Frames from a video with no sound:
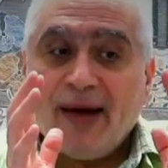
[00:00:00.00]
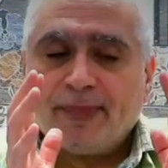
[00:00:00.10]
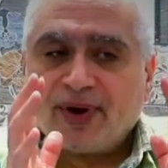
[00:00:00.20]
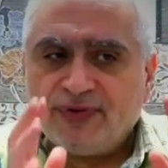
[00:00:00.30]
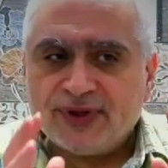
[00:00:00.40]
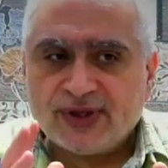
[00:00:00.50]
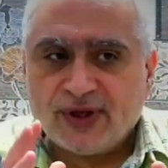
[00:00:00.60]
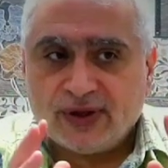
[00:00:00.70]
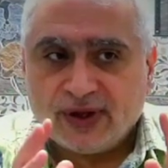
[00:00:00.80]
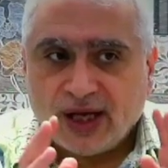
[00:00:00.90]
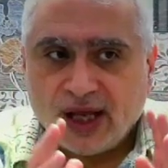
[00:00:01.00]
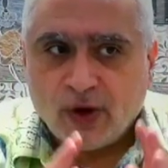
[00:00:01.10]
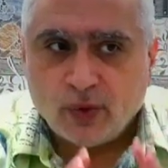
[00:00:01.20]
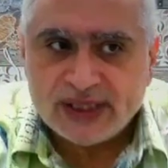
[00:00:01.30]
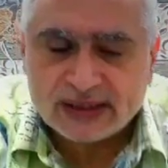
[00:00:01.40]
Lwiis Saliba,
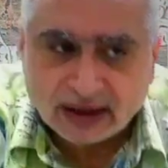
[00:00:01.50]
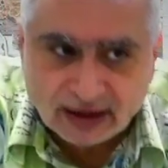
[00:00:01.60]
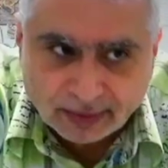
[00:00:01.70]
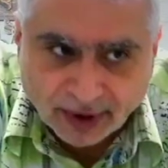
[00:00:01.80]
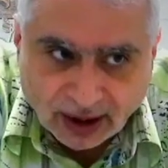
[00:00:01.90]
who